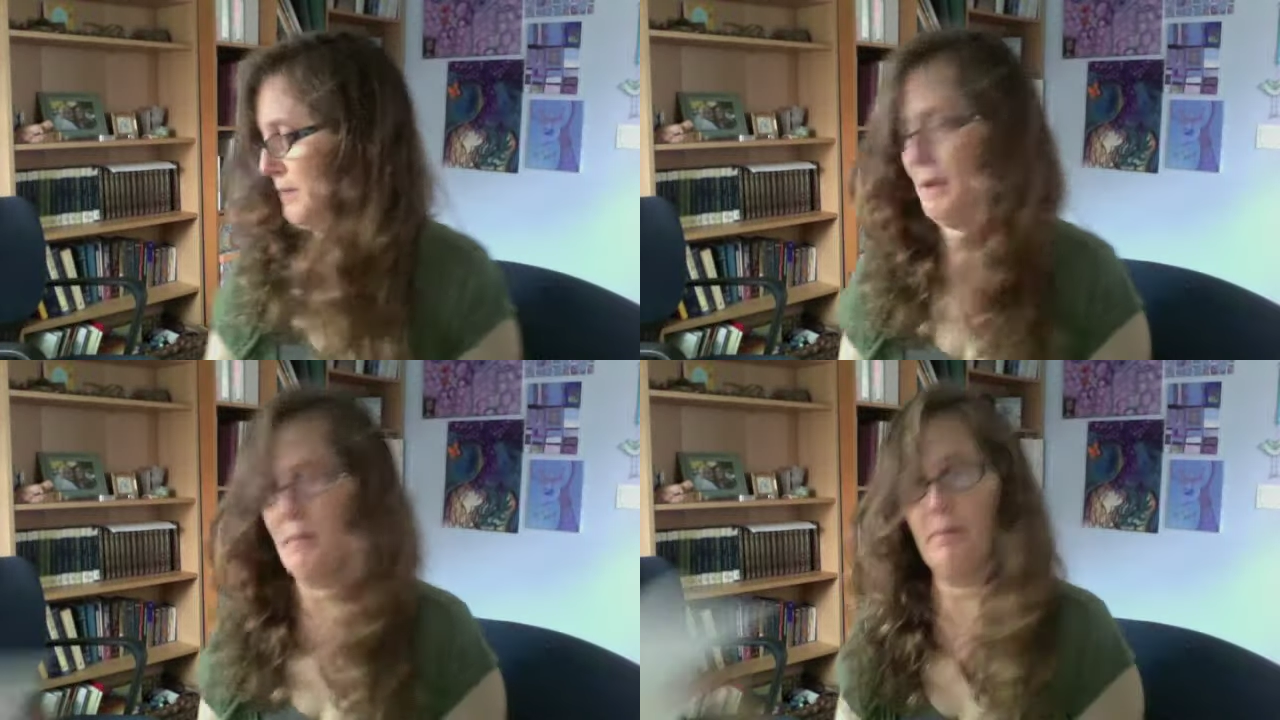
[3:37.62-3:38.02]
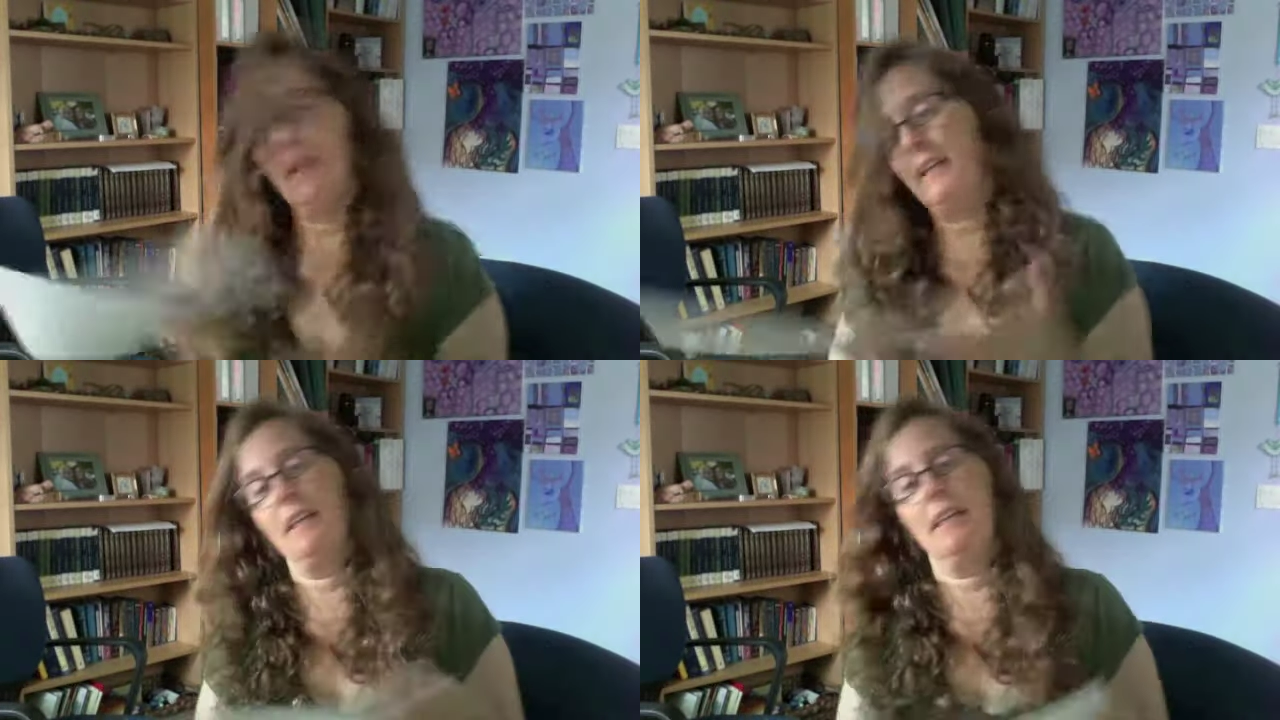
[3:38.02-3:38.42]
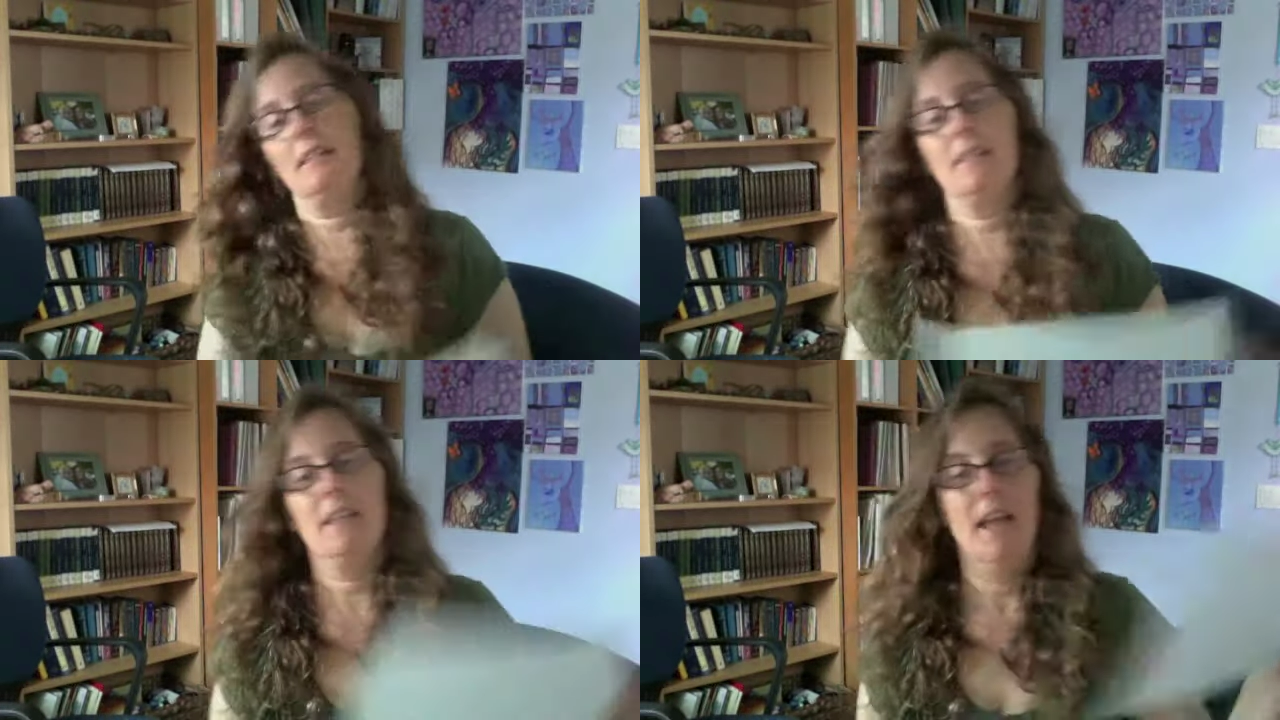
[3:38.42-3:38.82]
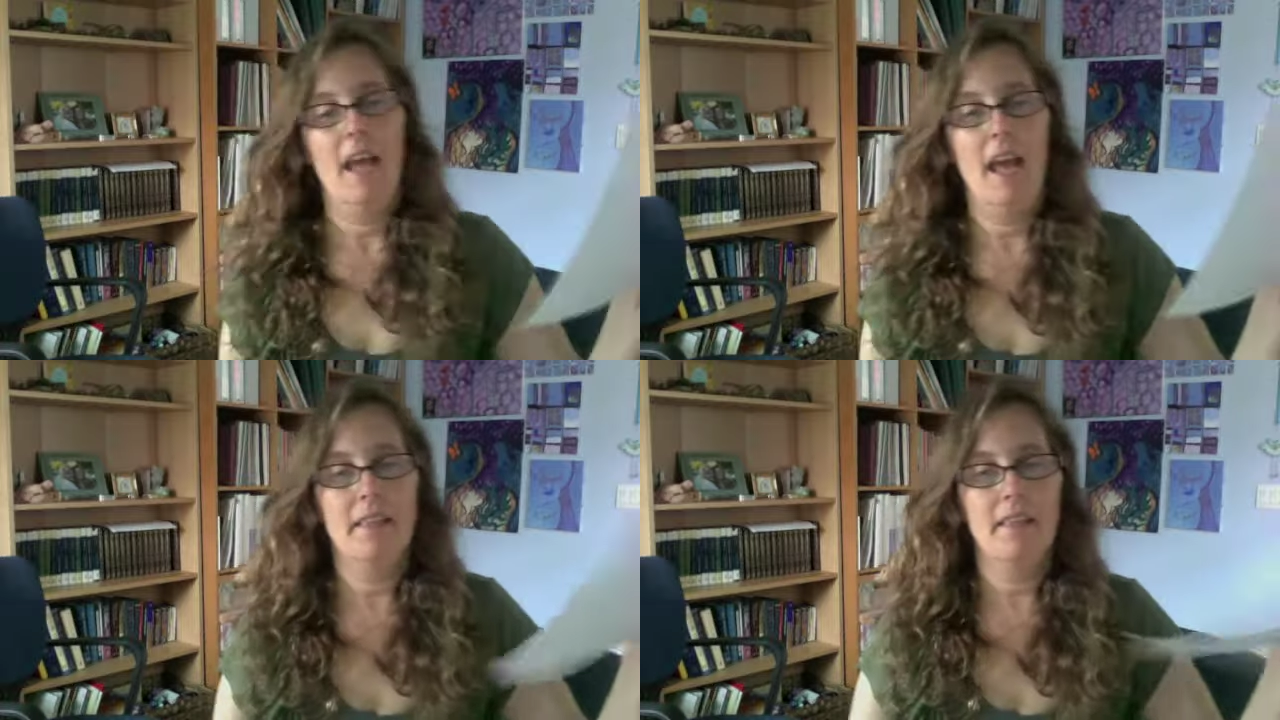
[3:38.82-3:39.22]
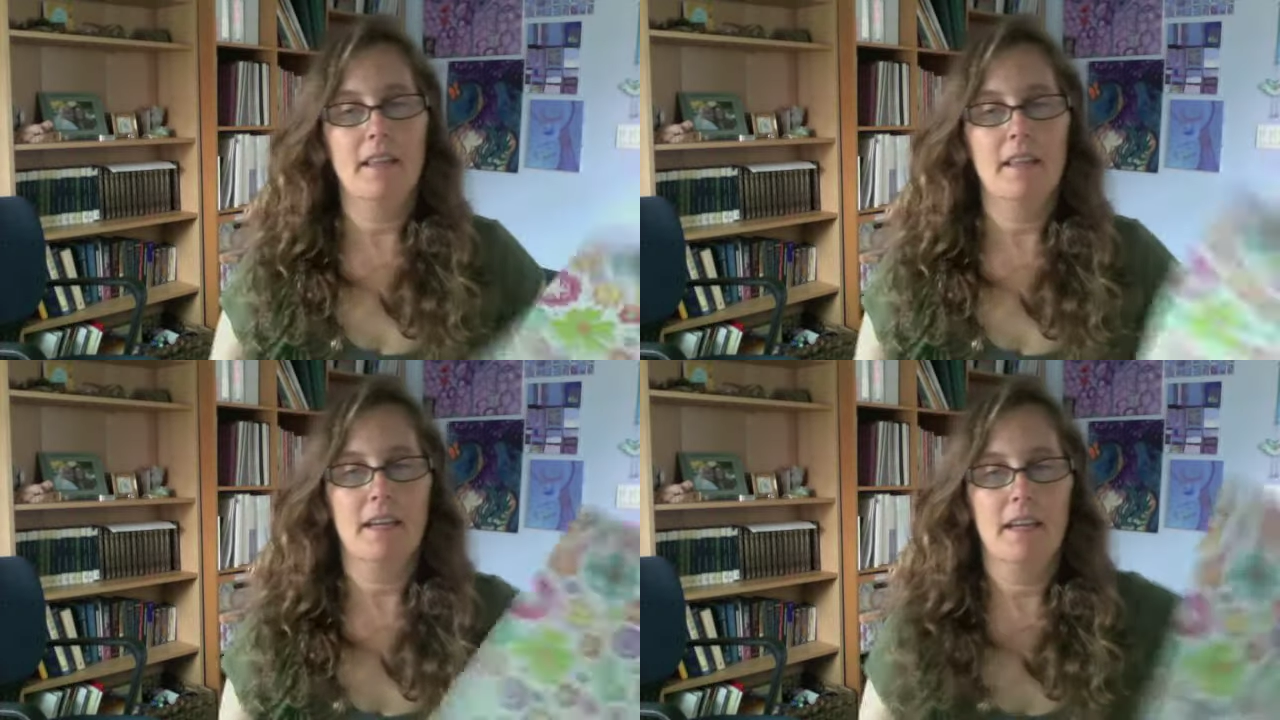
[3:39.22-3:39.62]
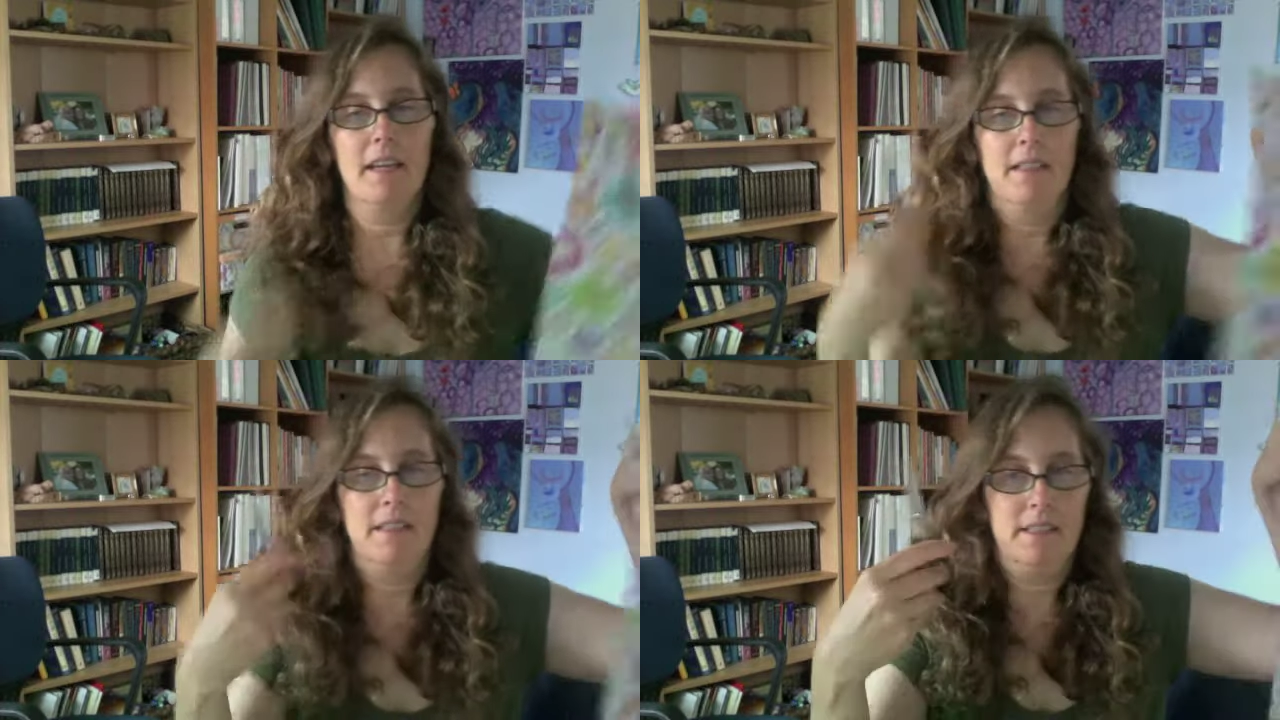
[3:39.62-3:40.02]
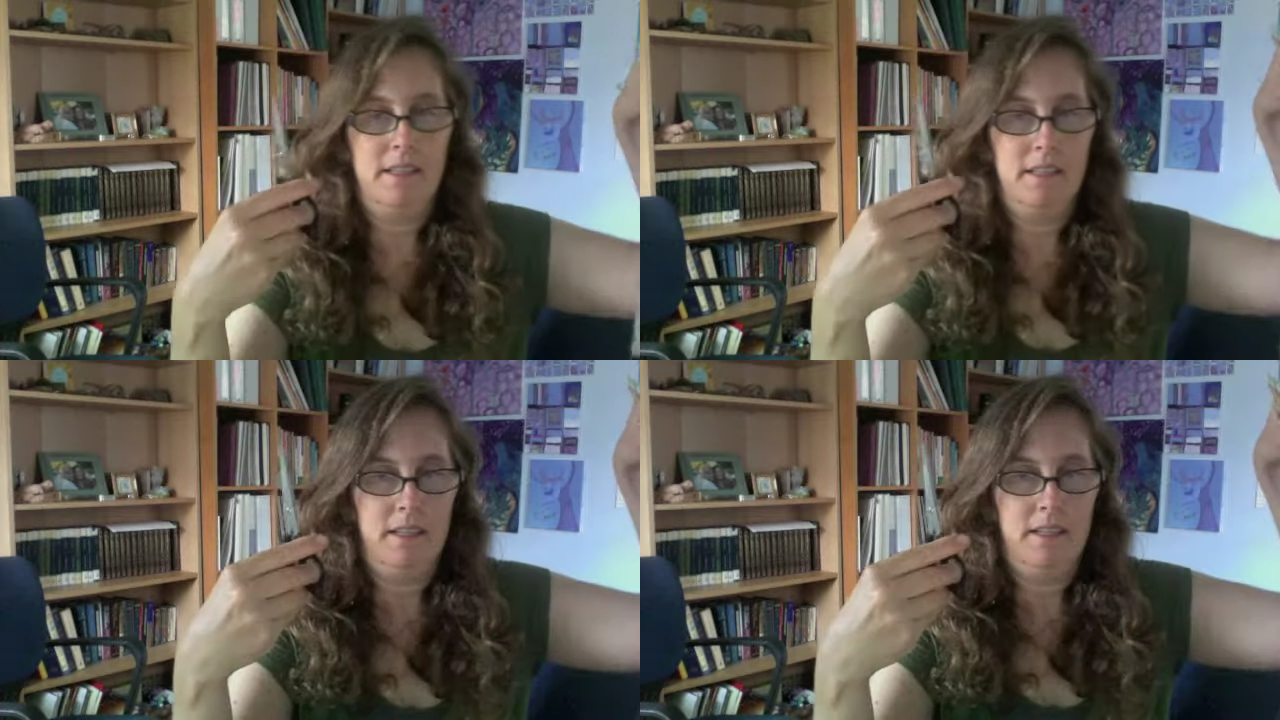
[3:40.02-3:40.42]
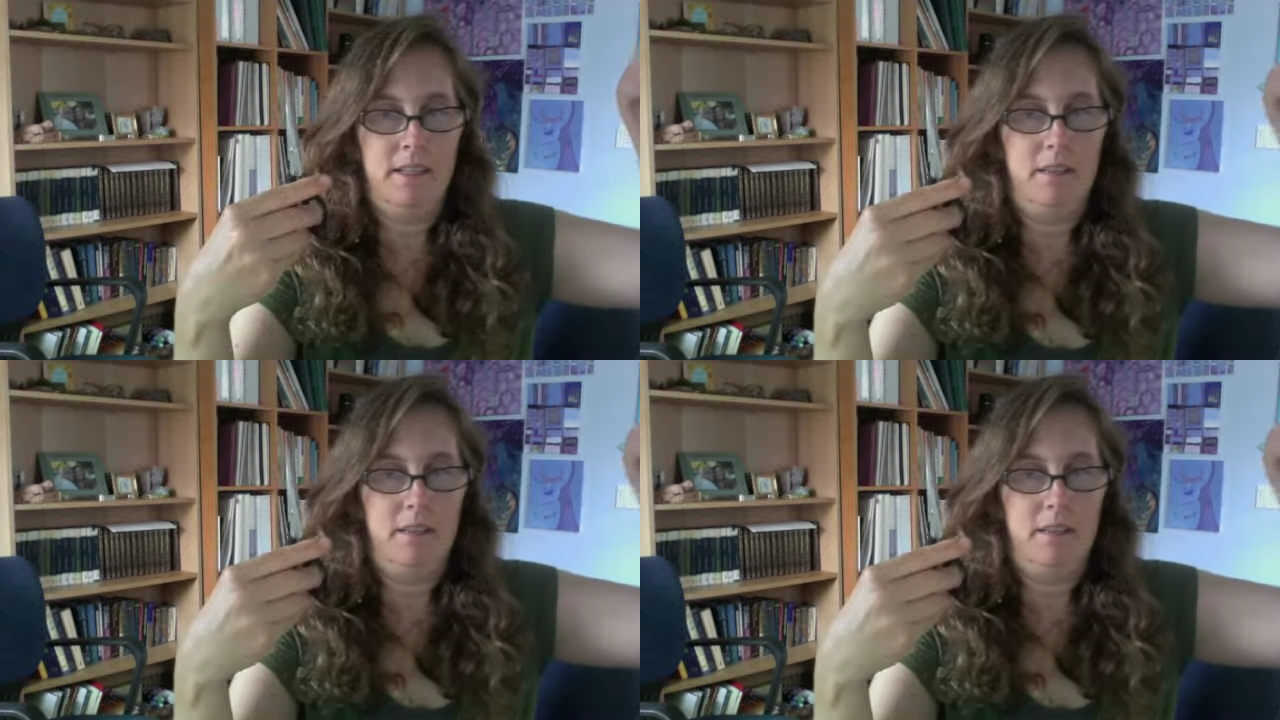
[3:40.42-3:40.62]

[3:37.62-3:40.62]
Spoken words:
paper like this and let the kids, the